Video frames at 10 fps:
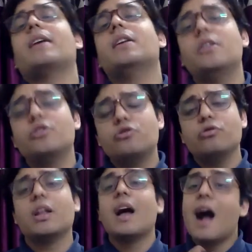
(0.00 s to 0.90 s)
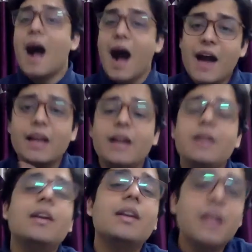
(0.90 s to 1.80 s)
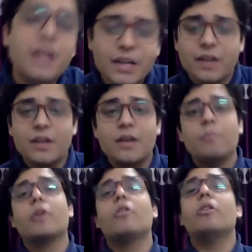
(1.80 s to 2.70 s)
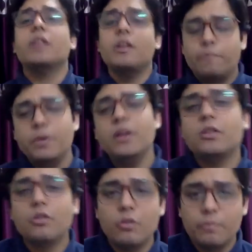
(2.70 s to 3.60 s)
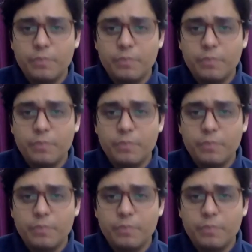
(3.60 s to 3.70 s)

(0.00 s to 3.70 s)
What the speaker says: and issues are interrelated, because if B stole